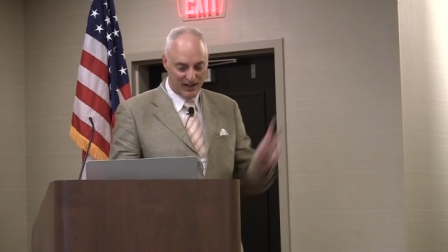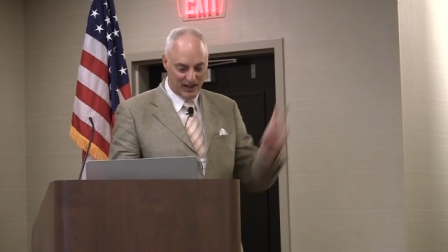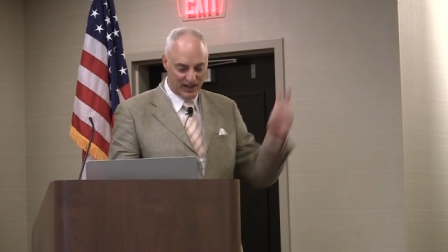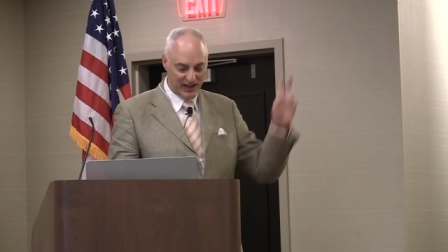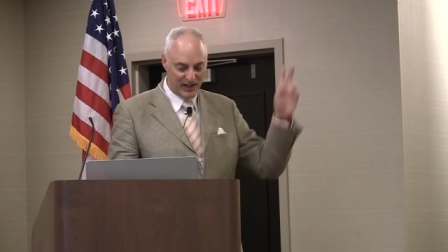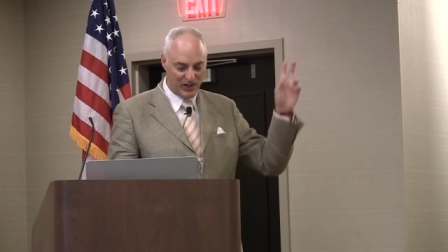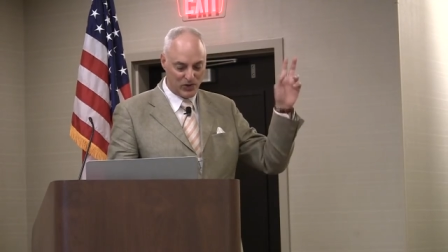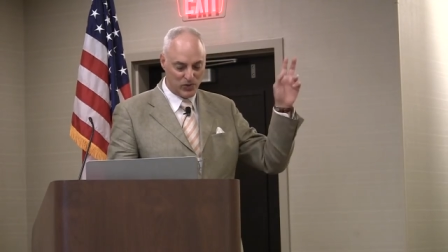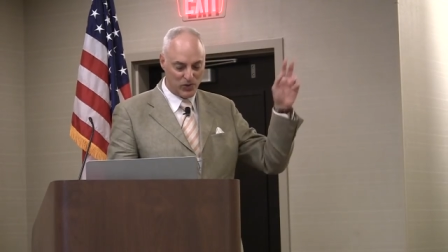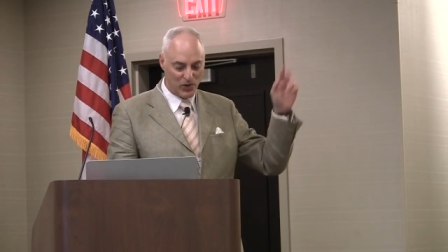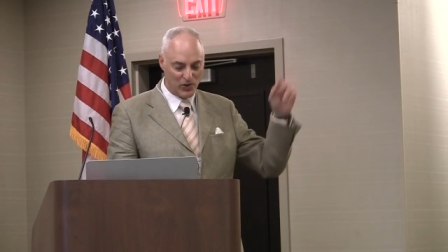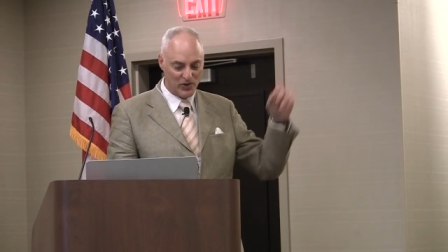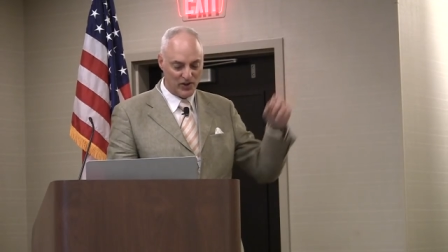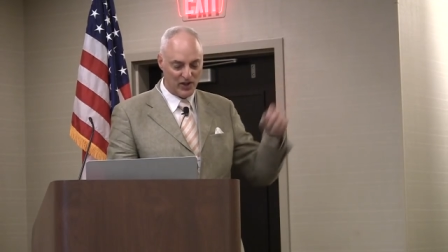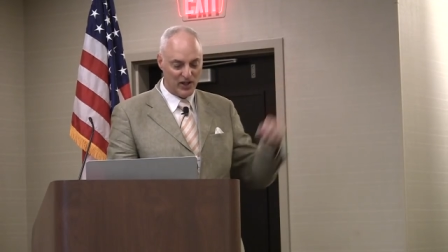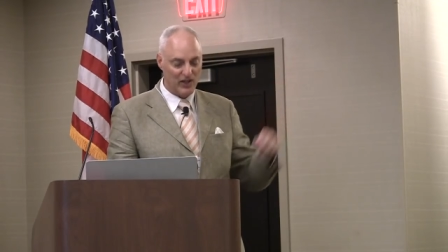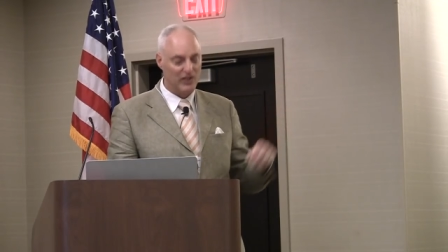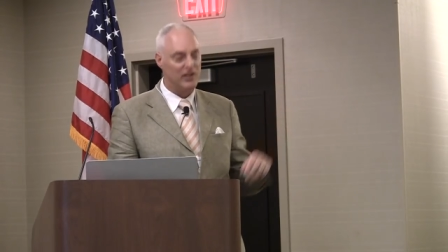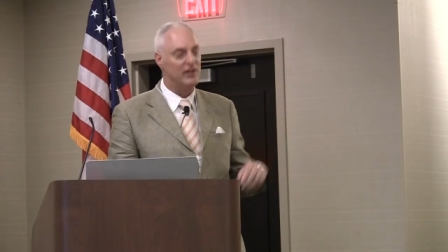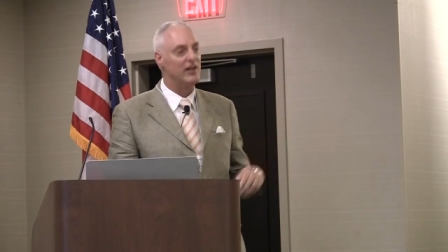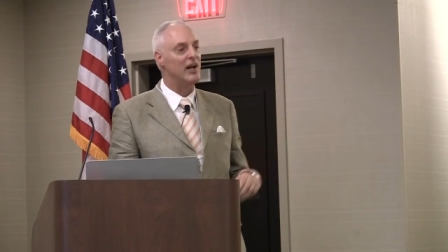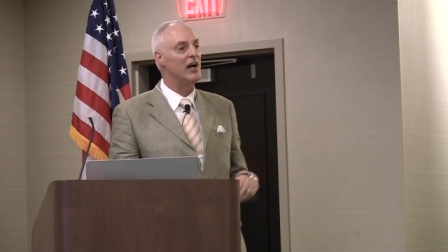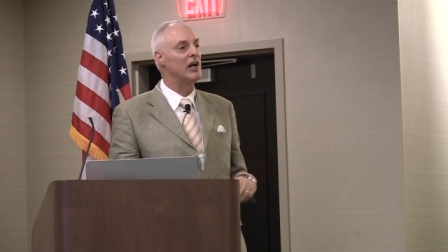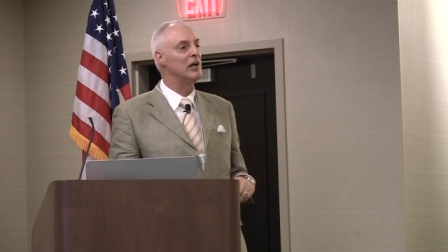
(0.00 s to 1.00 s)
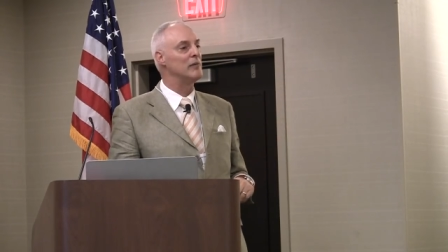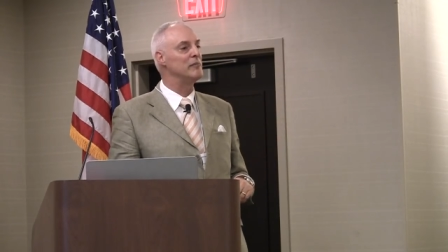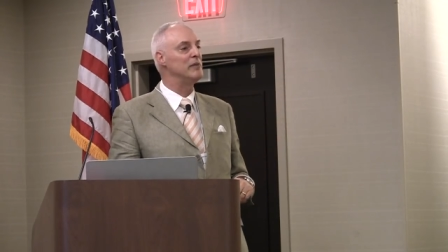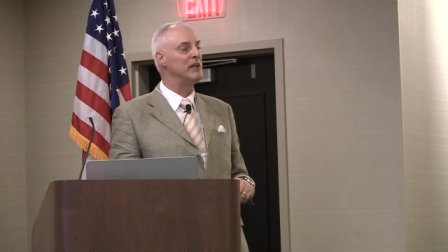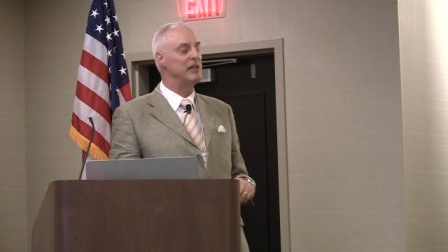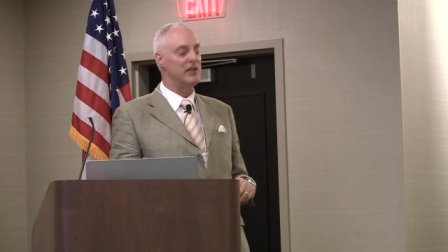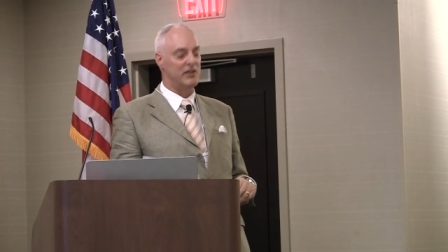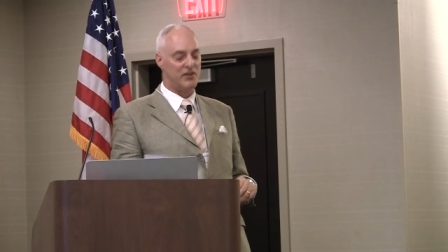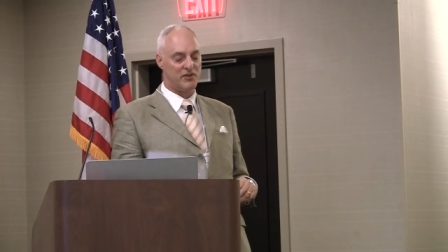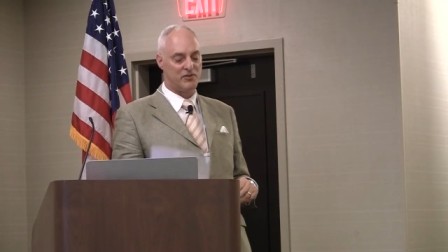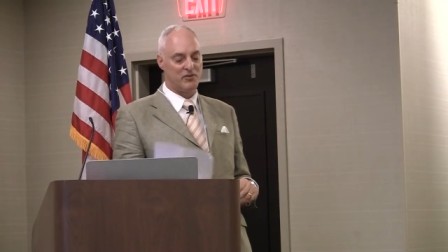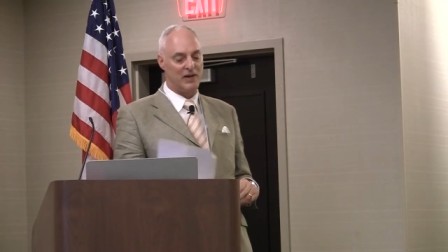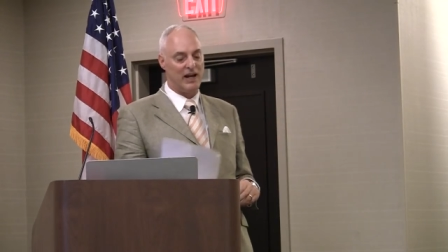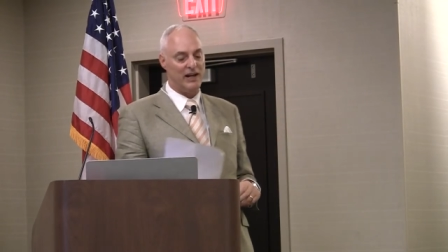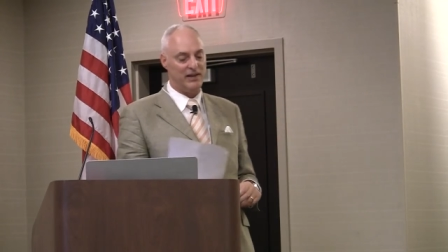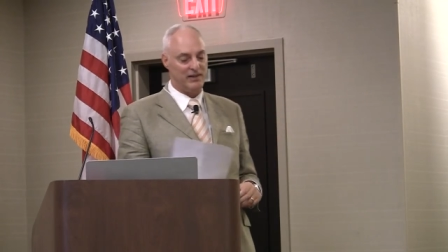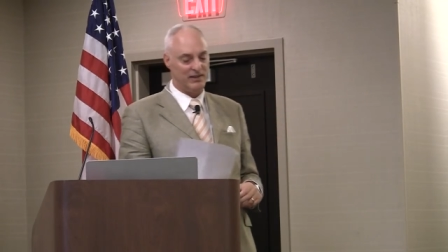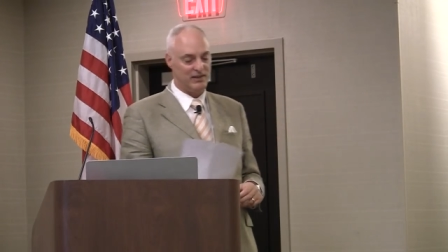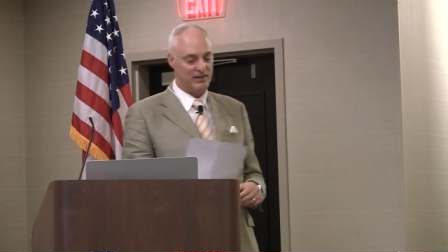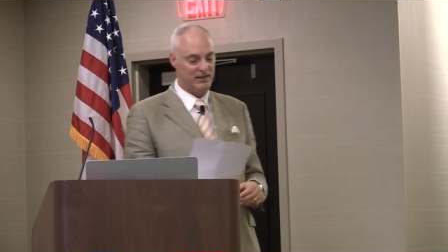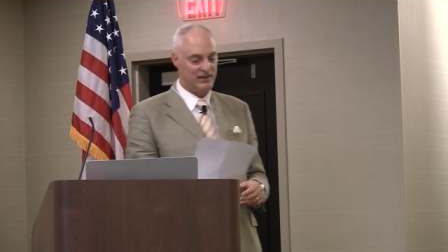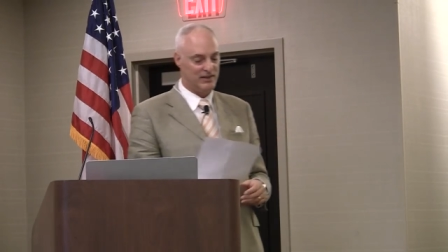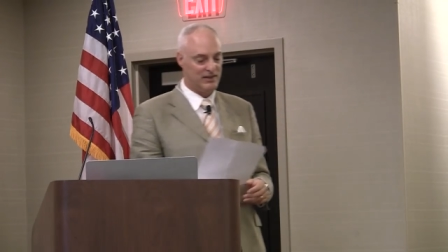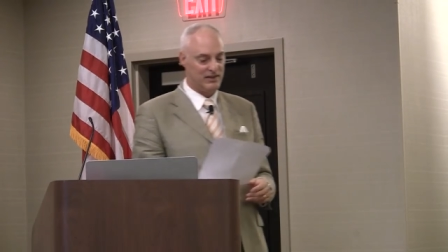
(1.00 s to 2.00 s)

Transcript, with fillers: I quote, alarming threat,